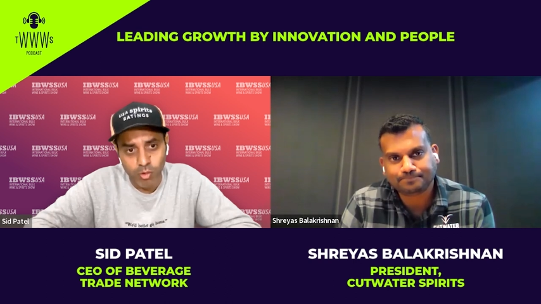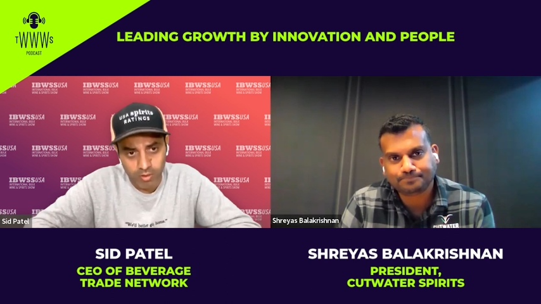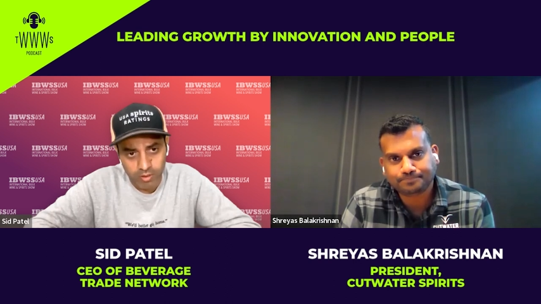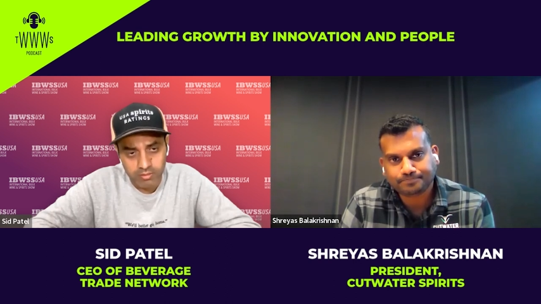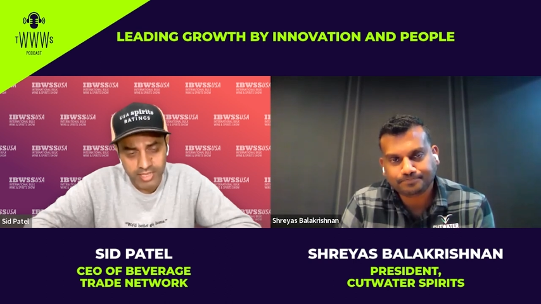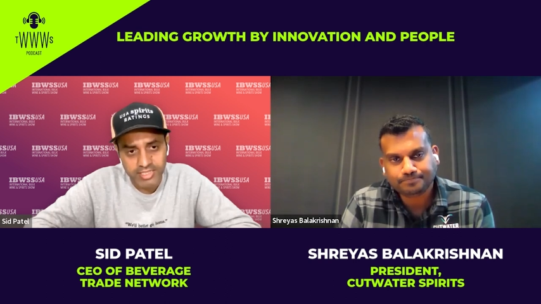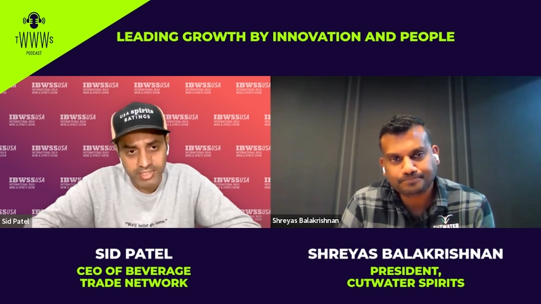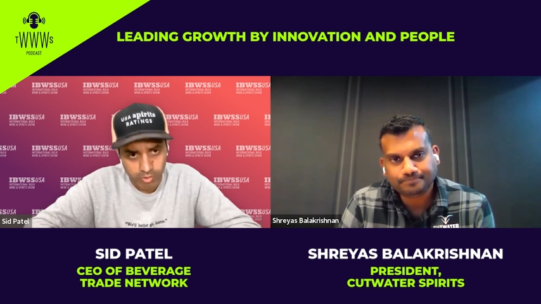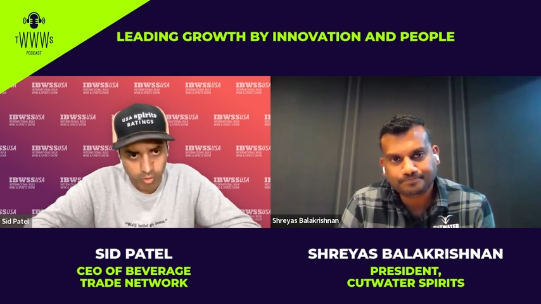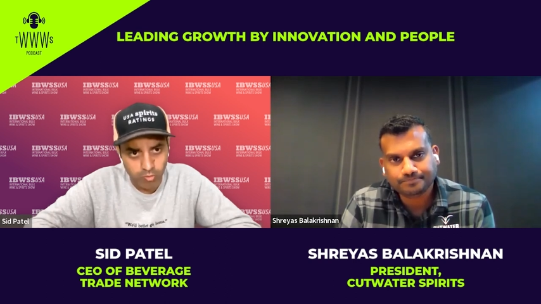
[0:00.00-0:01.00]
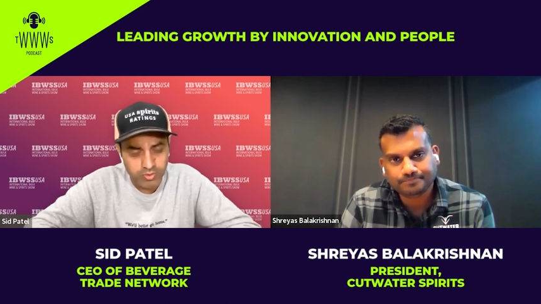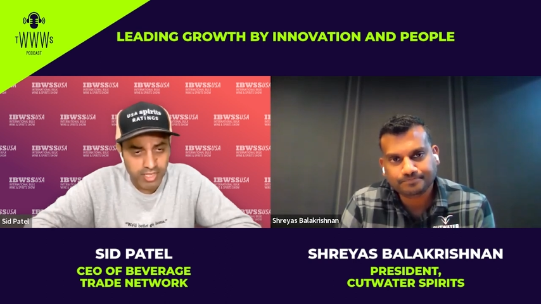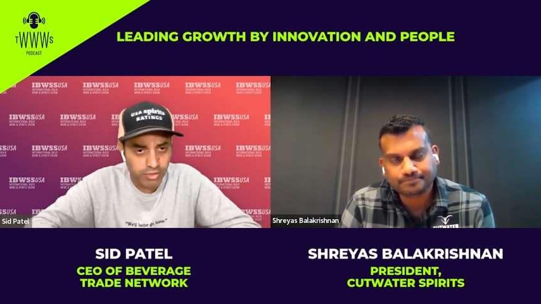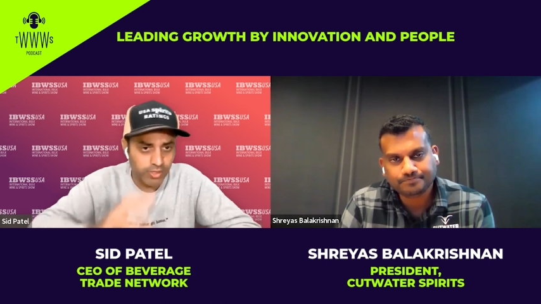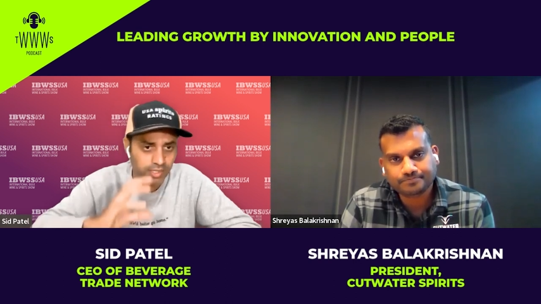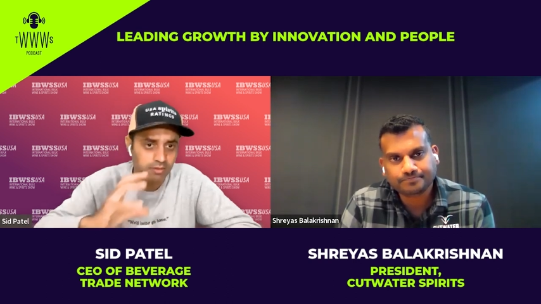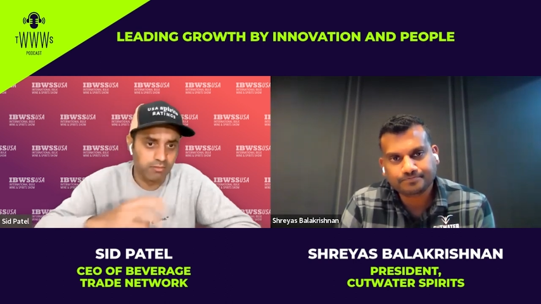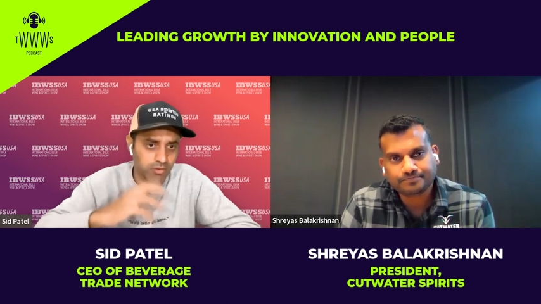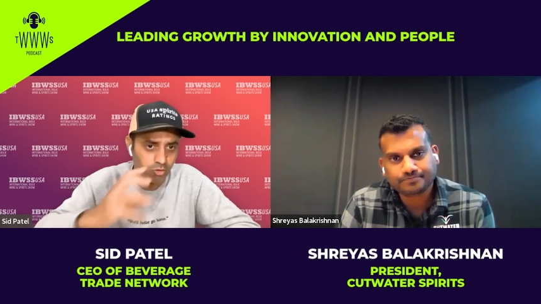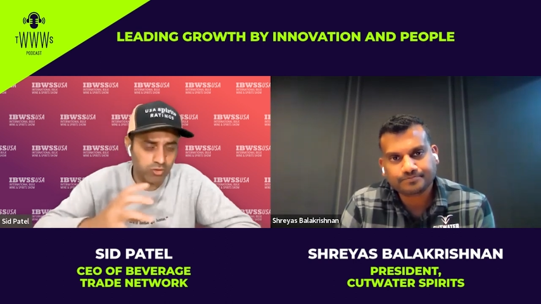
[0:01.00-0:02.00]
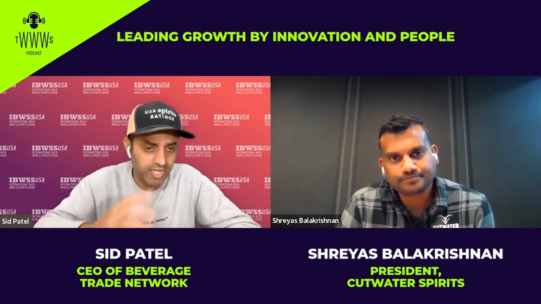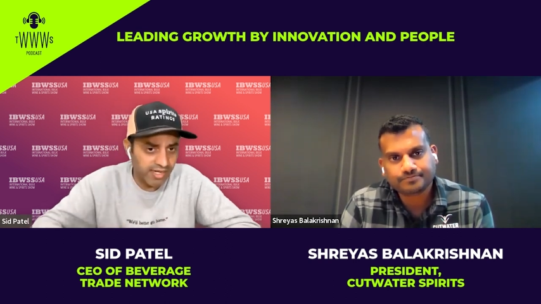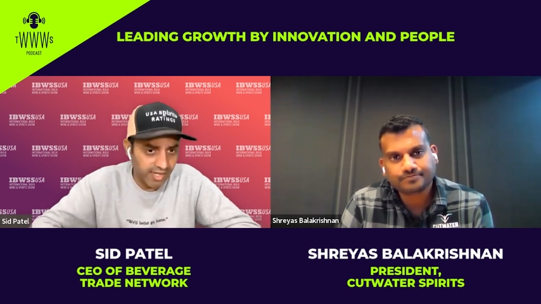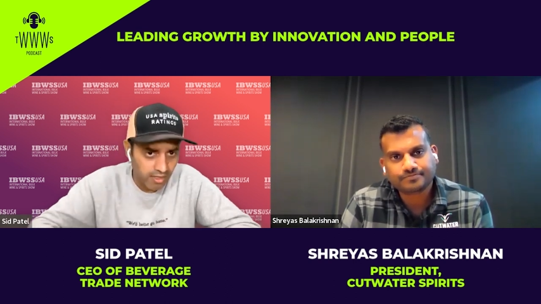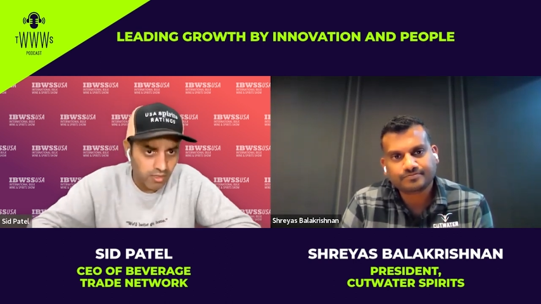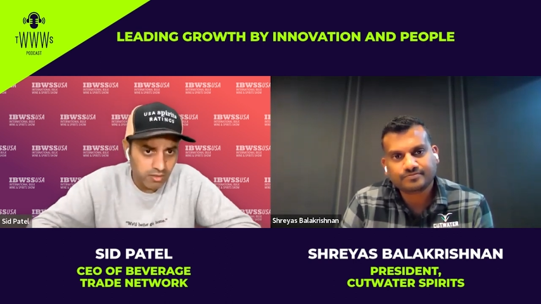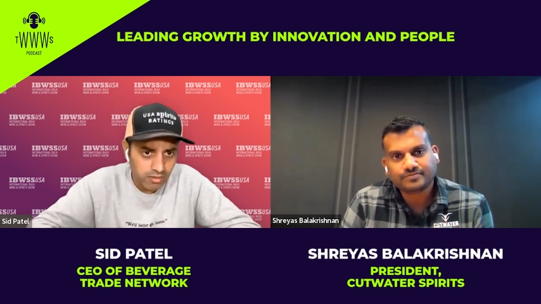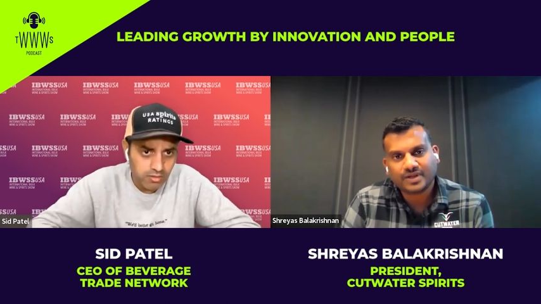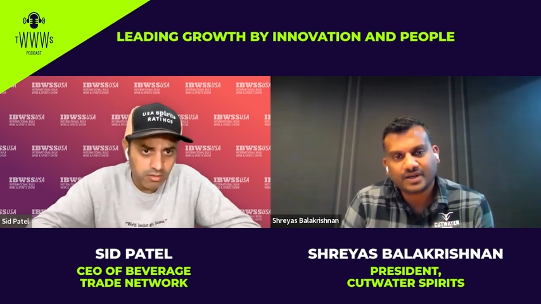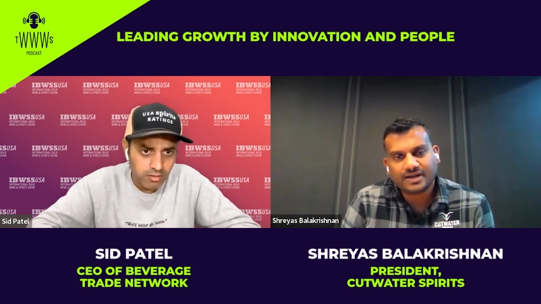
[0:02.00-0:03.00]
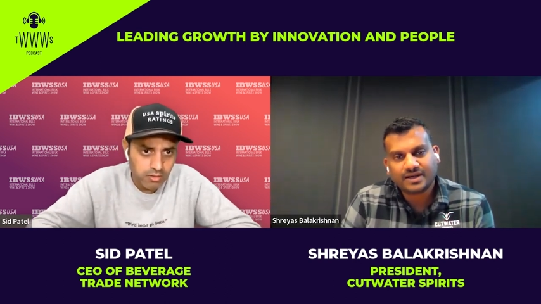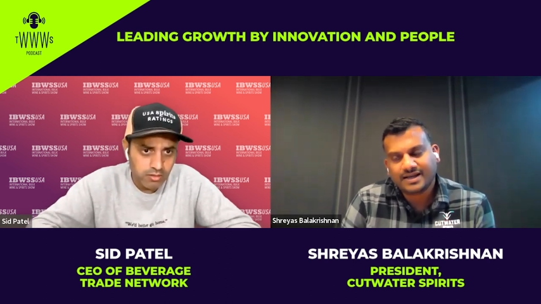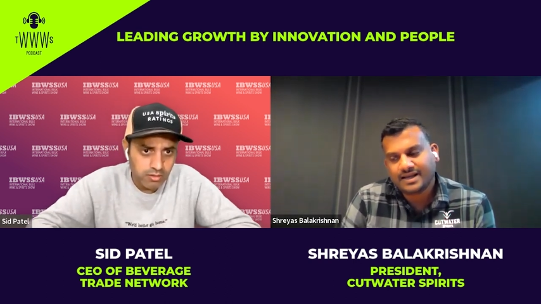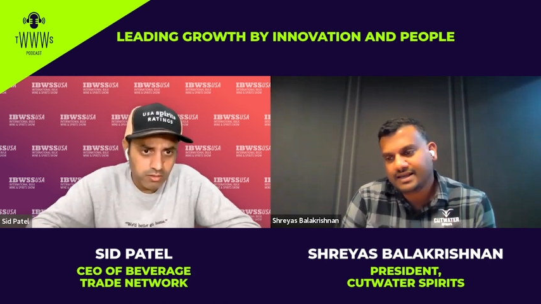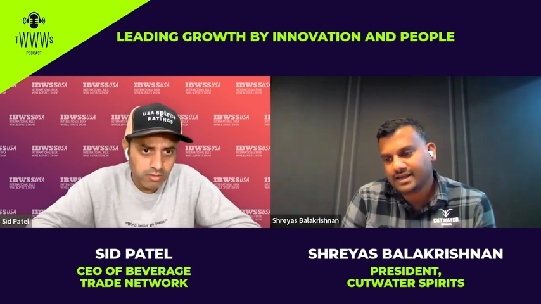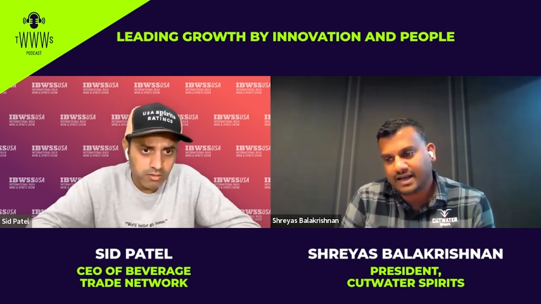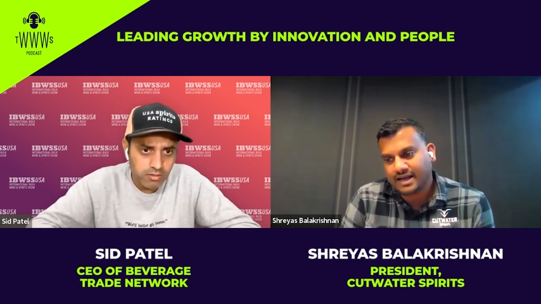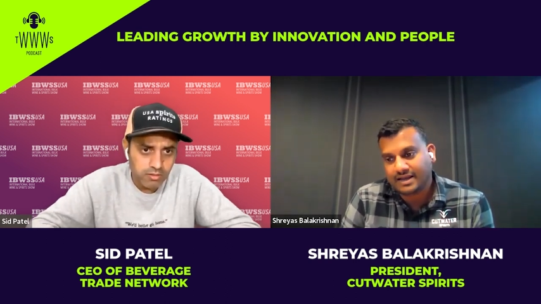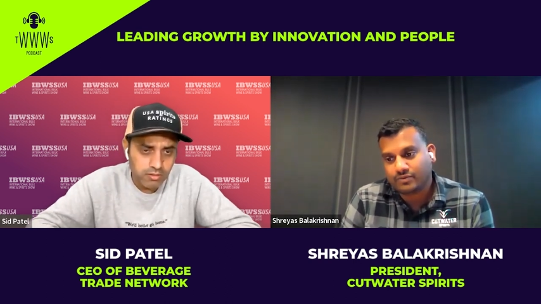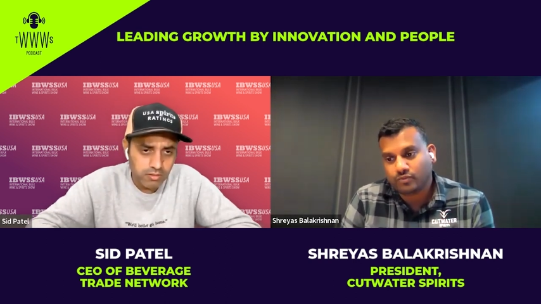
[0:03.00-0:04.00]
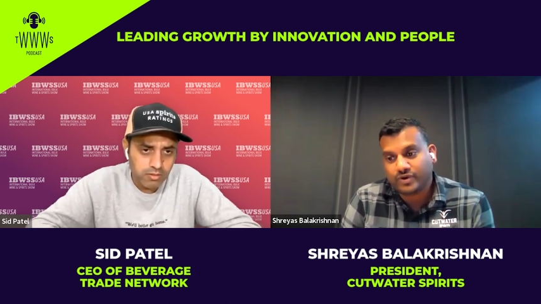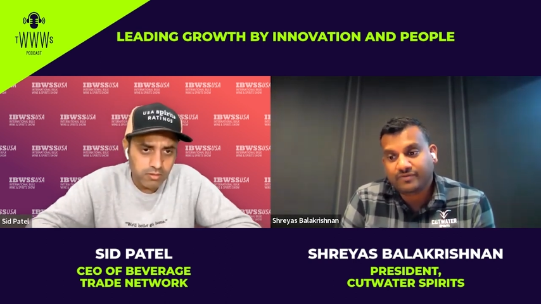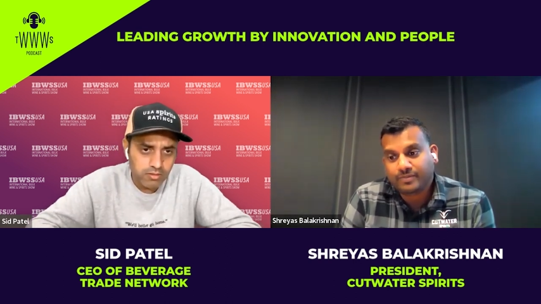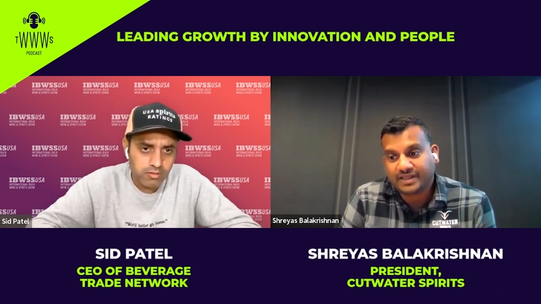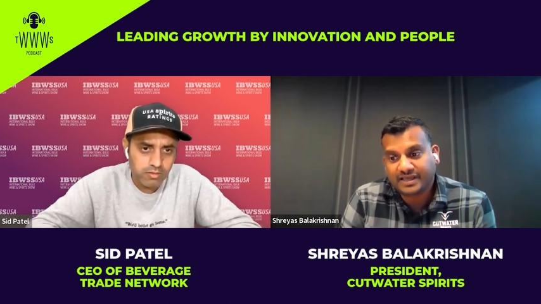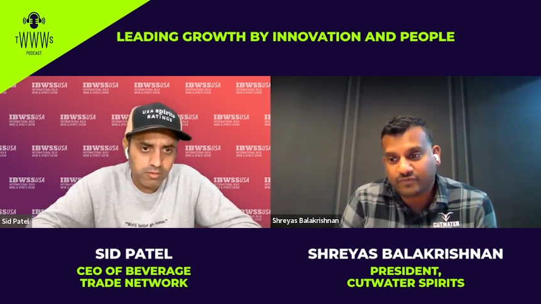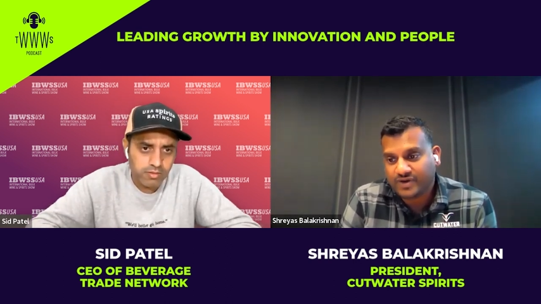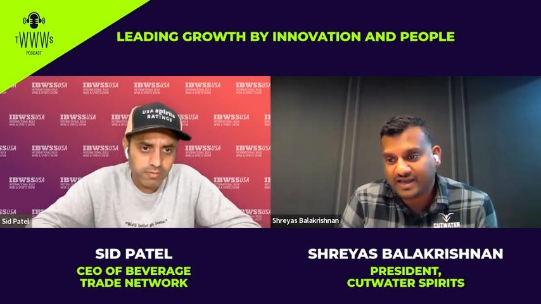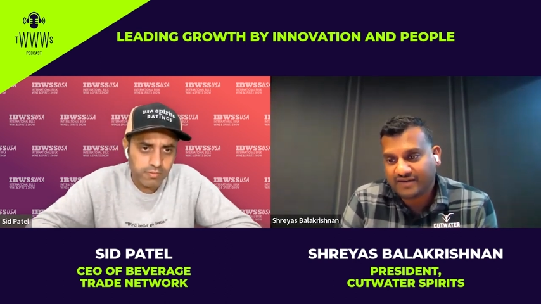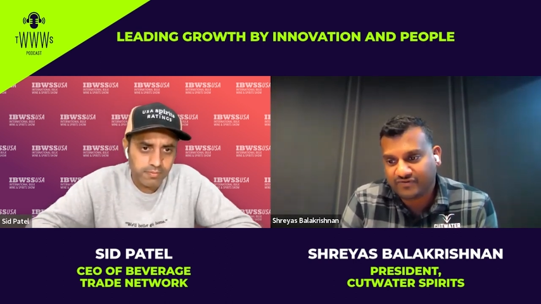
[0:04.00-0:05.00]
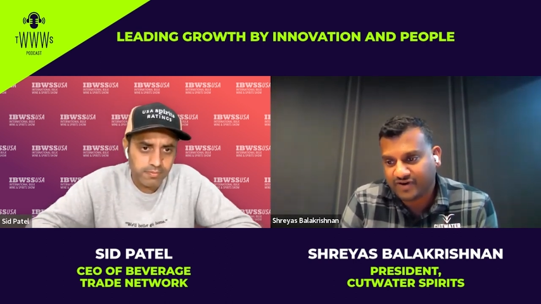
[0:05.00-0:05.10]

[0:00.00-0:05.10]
Speaker 1: your tasting rooms that you can use that data?
Speaker 2: I, we believe we have